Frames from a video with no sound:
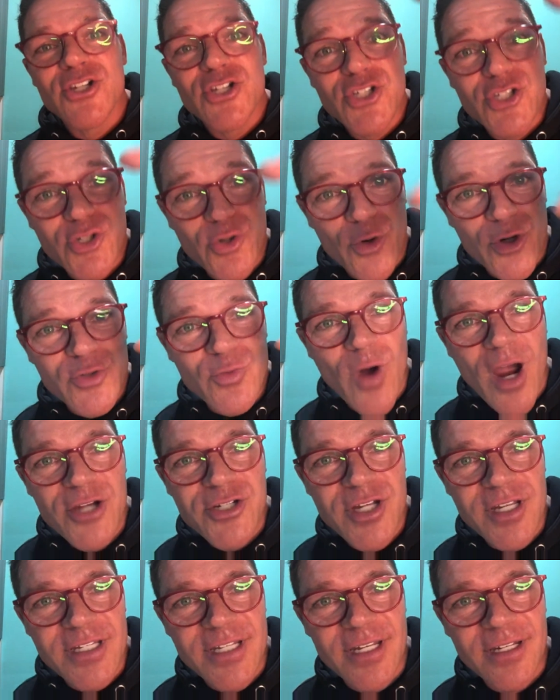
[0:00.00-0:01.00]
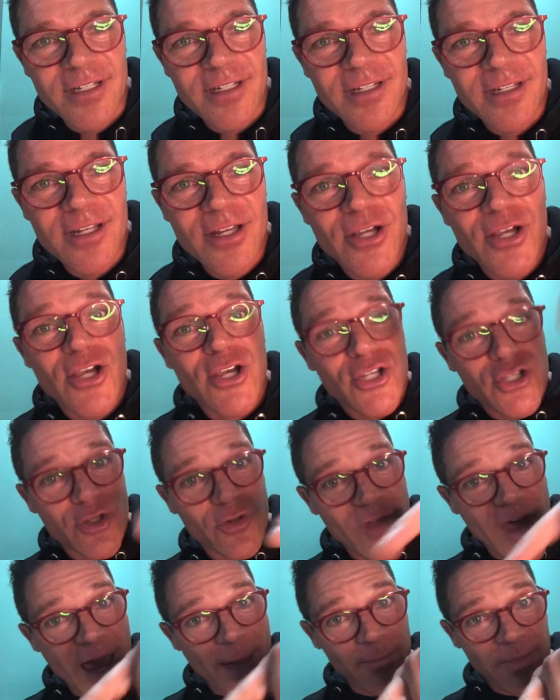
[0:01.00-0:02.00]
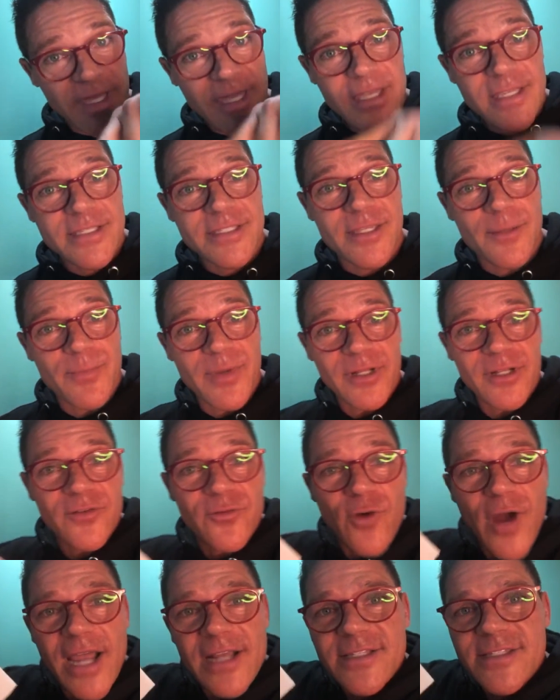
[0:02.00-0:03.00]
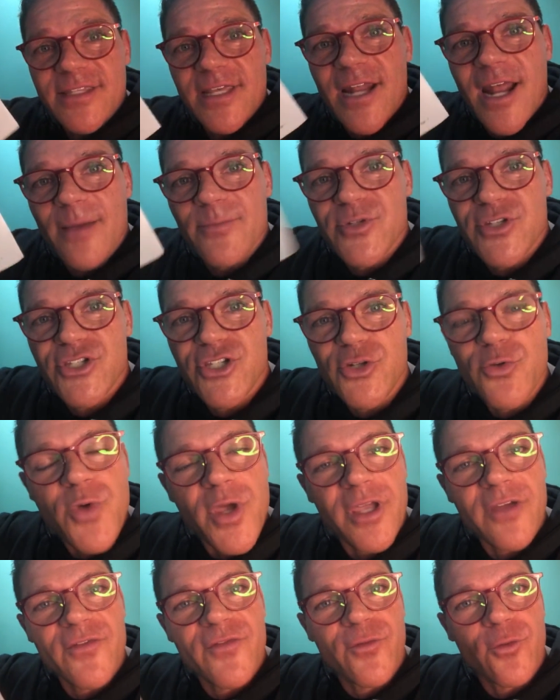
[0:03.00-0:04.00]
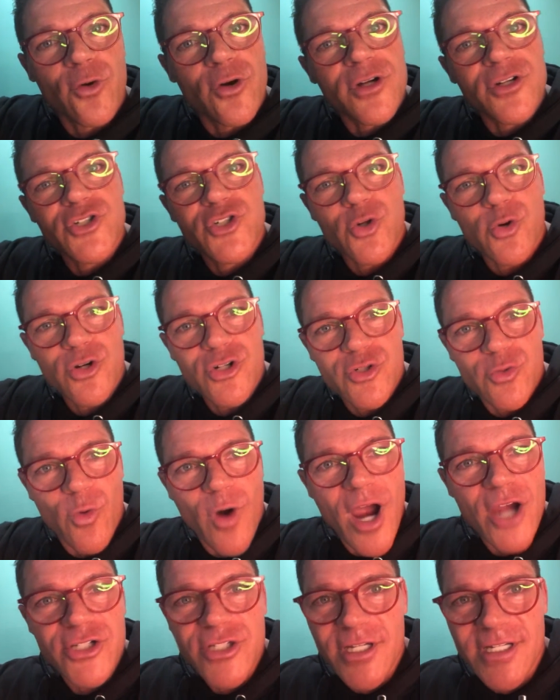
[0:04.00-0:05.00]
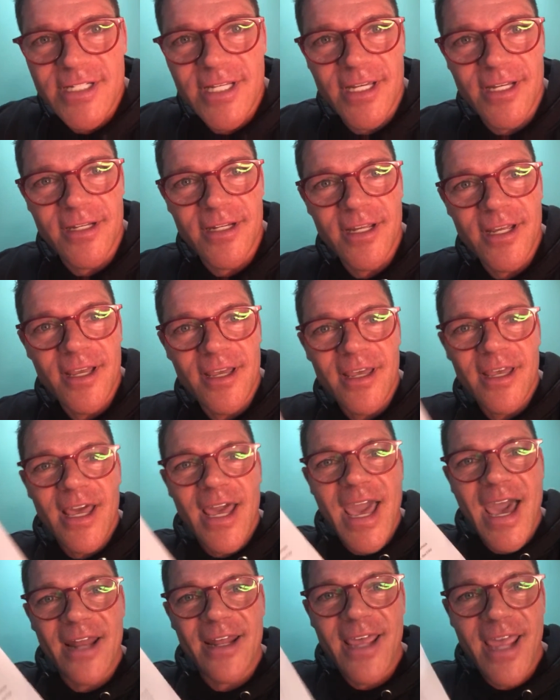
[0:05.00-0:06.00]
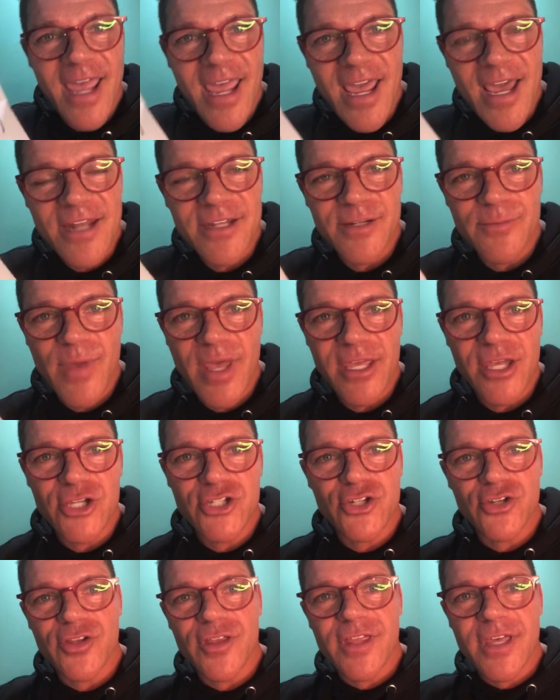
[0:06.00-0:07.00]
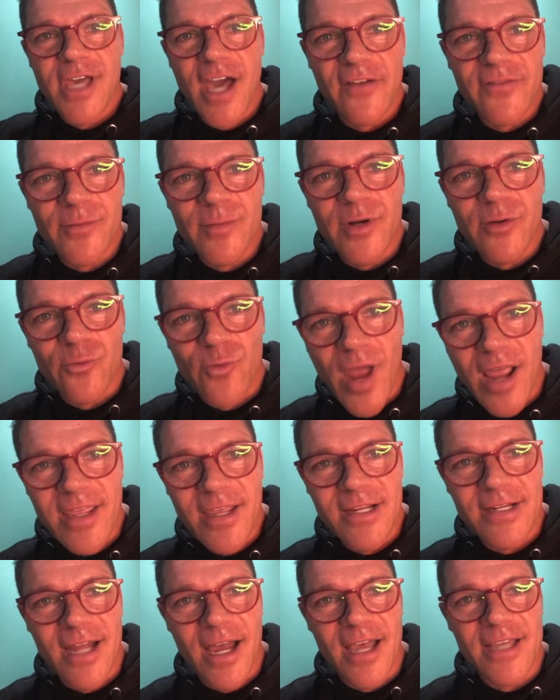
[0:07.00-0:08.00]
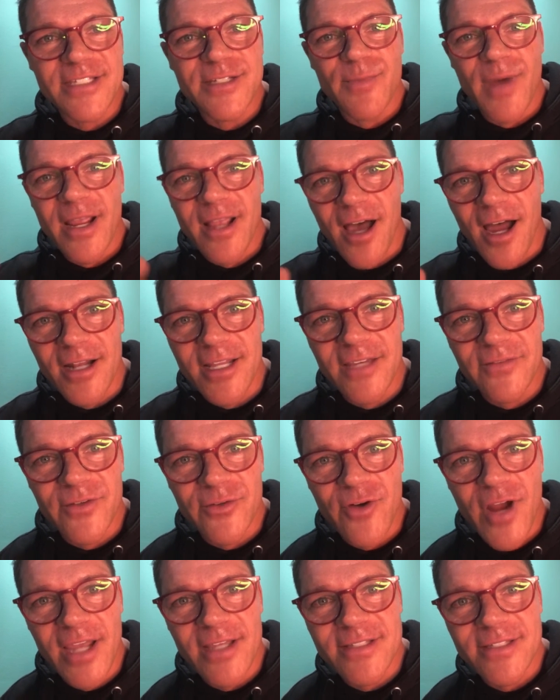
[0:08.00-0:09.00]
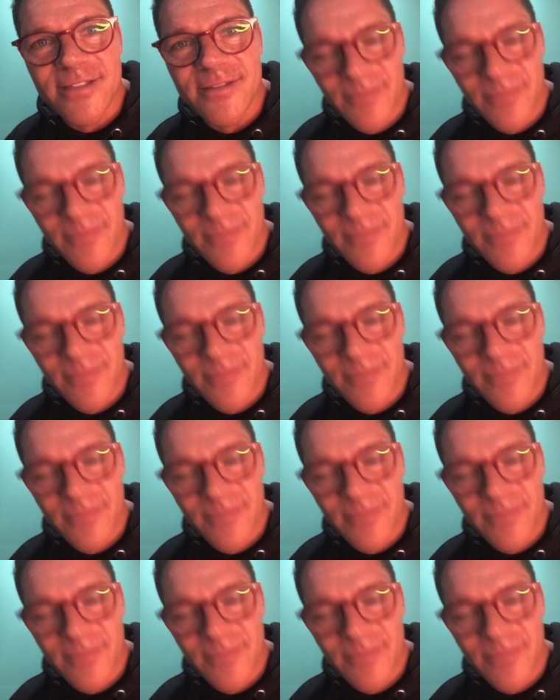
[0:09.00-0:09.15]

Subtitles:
George Washington. So that means the Bill of Rights that I'm suing for, George Washington had a hand in making sure that the government recognized my God-given rights.